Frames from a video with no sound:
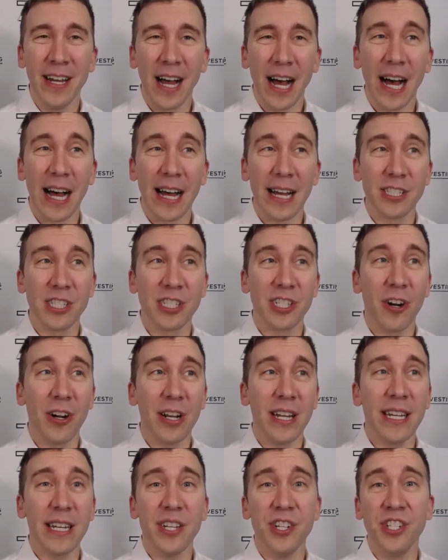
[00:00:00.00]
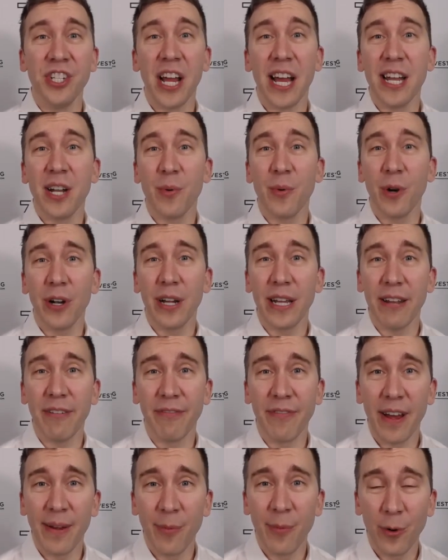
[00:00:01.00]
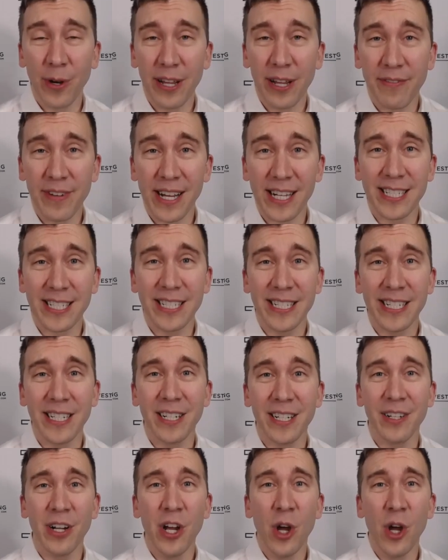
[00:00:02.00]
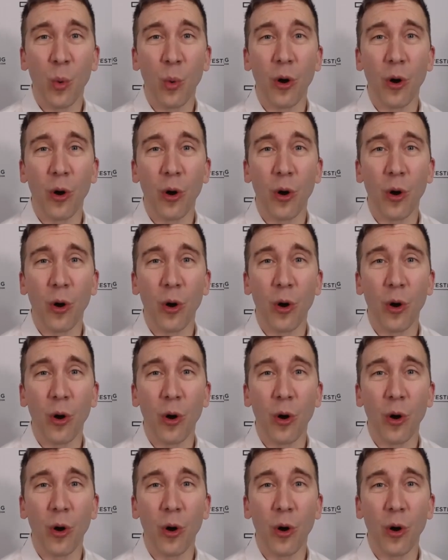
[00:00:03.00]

Uh, starting in January and February of next year,